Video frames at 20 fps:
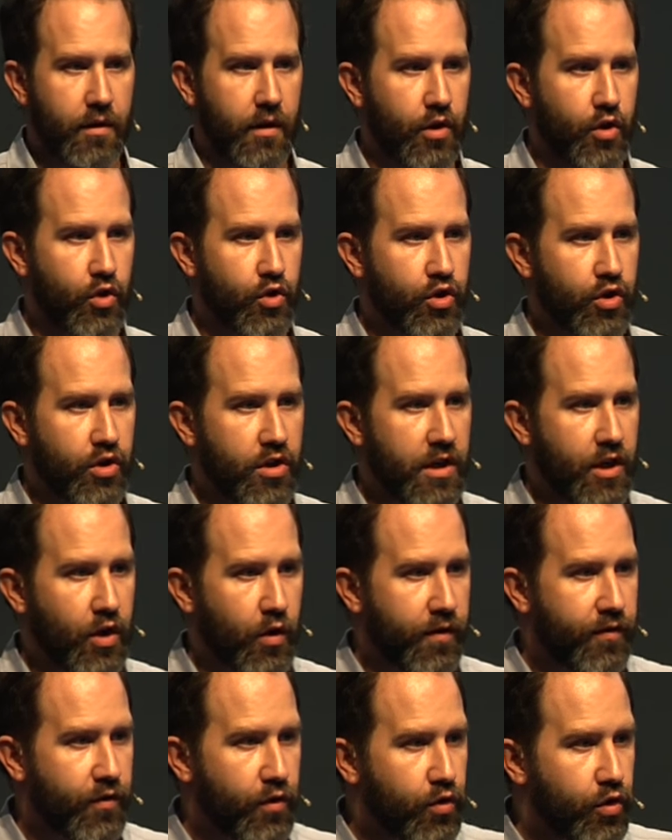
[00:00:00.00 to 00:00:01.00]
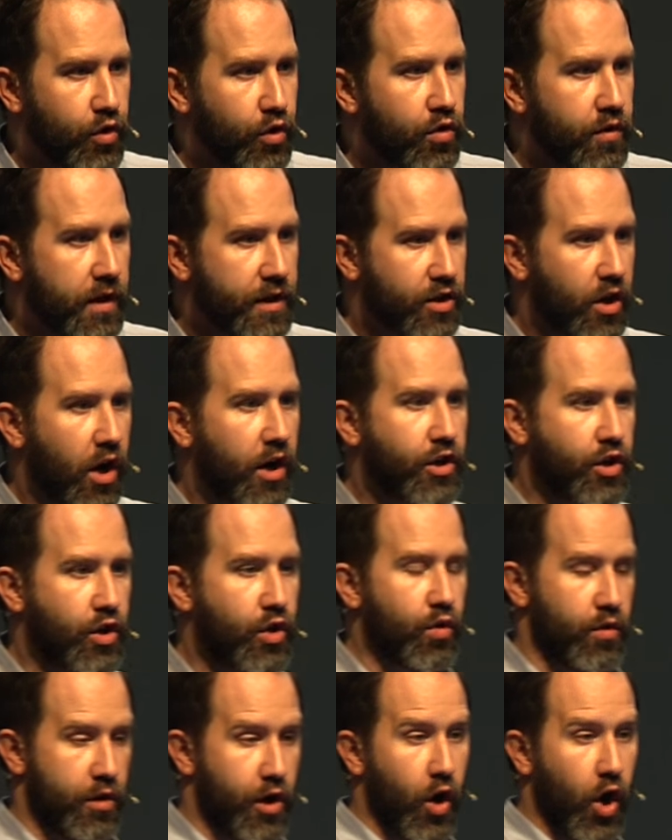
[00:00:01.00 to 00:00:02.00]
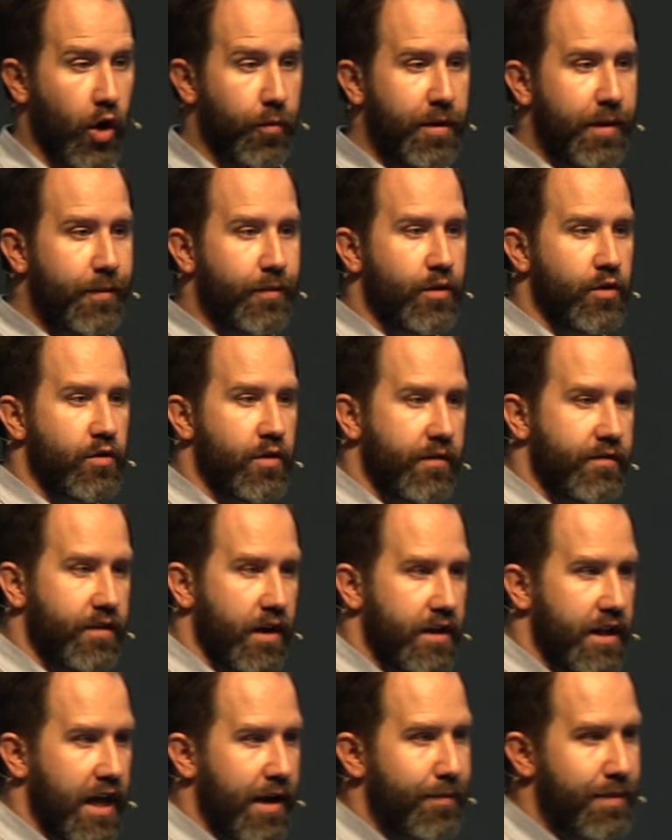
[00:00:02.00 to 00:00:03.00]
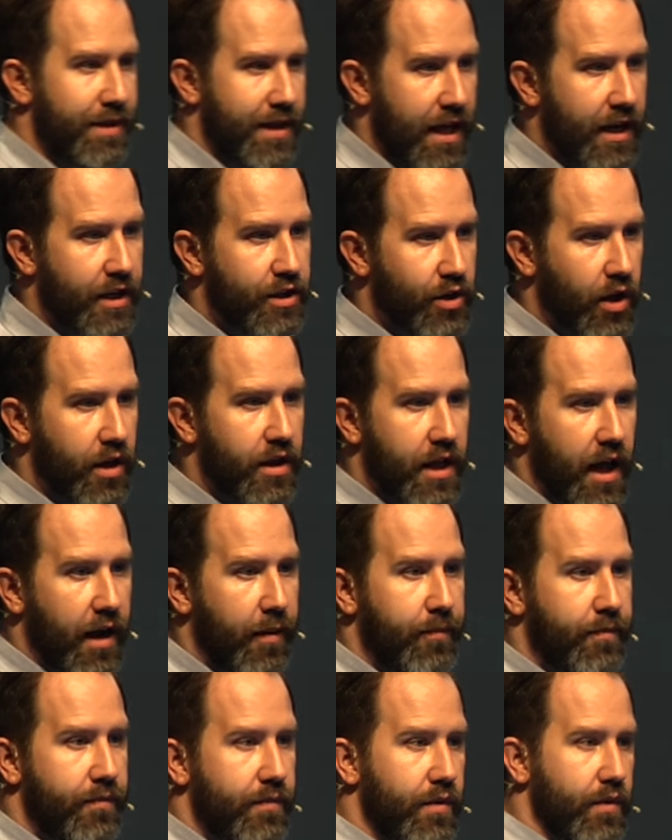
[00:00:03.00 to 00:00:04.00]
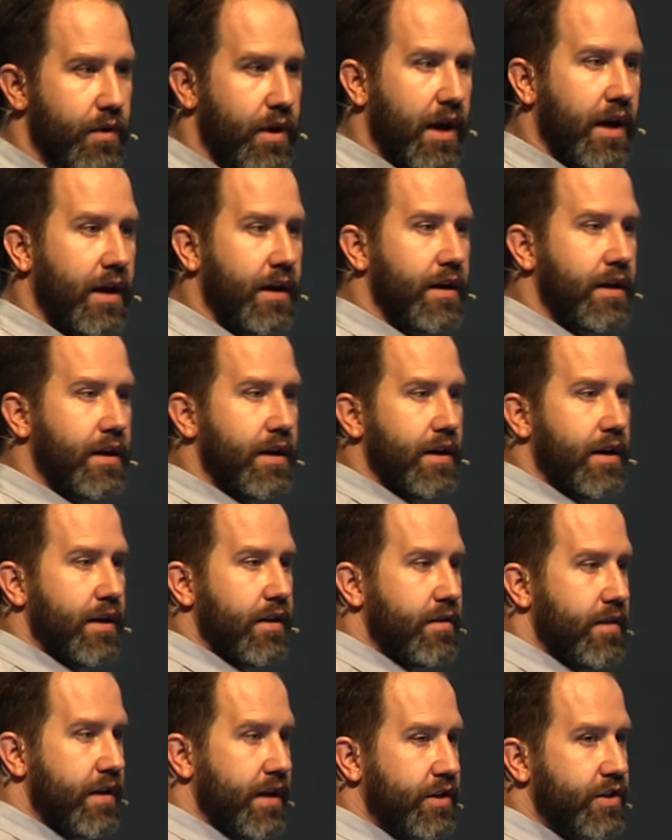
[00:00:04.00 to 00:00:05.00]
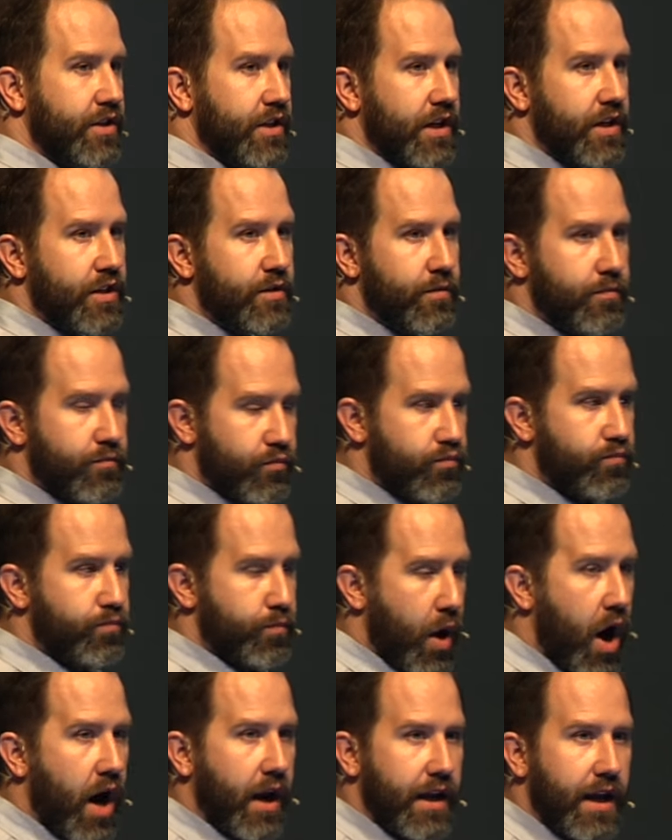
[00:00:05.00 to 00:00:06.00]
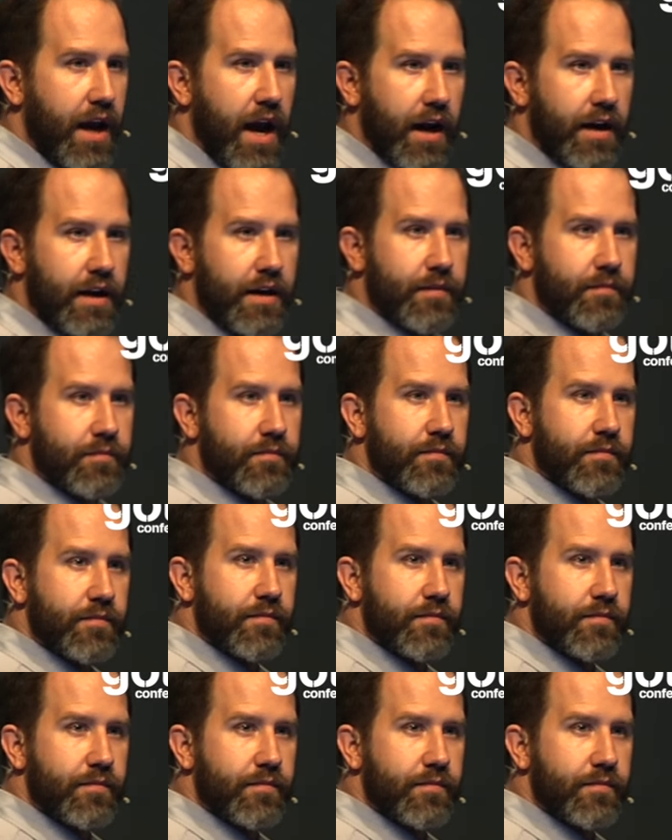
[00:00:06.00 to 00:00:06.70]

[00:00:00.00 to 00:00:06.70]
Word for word: You should, you know, if you do, that's on you. There are people who have done that, but that is on them. Okay? This is body hacking.